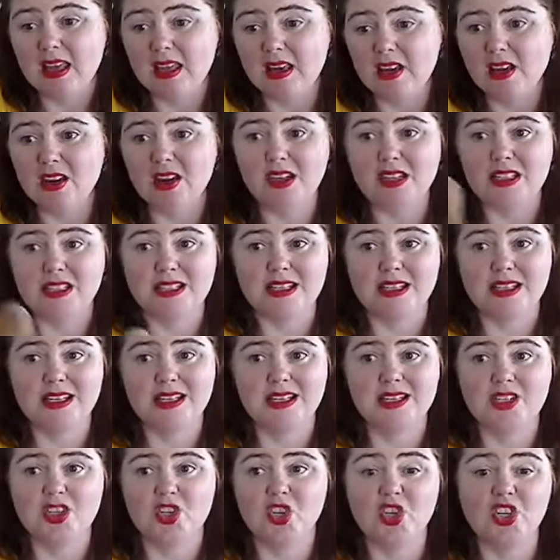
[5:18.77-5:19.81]

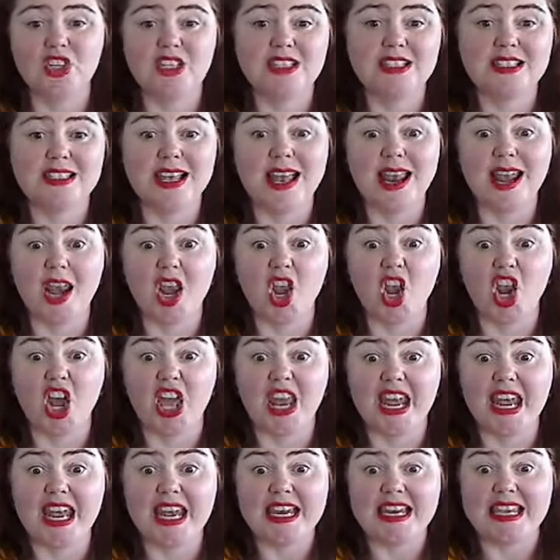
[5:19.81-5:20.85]

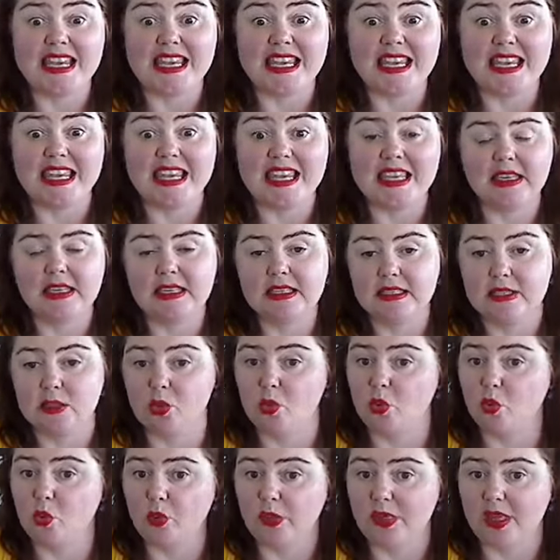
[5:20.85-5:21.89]
$19.90 is
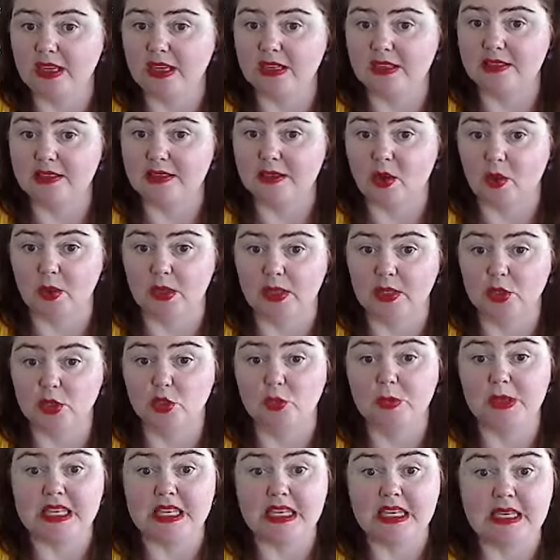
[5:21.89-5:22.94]
all that is going to
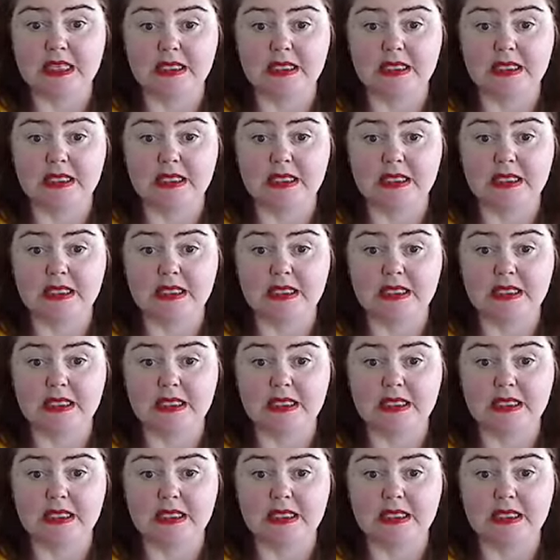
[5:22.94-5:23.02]
be.